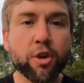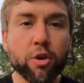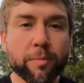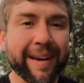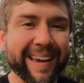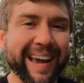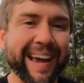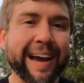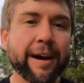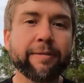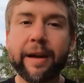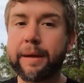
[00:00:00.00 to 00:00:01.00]
You may
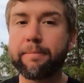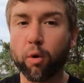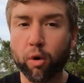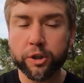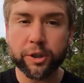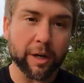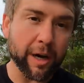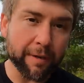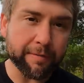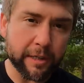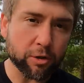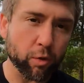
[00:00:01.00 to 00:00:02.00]
have a portion
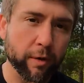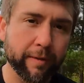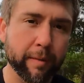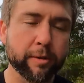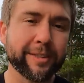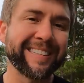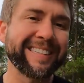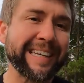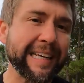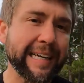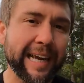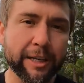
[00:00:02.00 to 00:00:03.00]
of this 25%
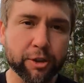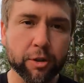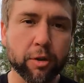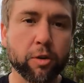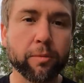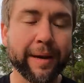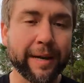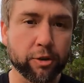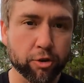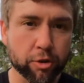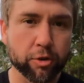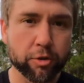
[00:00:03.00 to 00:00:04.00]
at your home
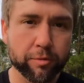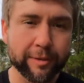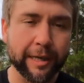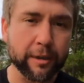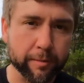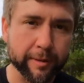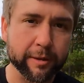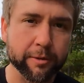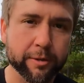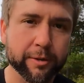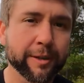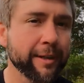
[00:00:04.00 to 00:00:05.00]
in true dollar
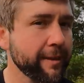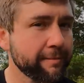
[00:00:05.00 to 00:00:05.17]
bills.